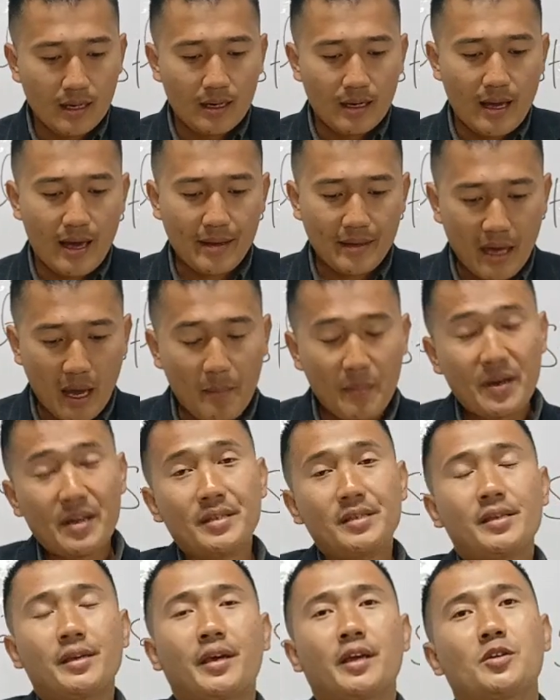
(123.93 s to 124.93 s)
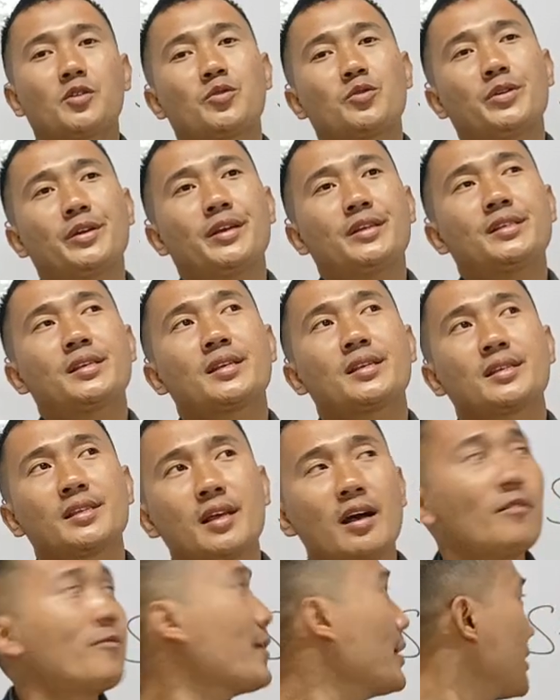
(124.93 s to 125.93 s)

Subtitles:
A Cabinet Secretary is a staff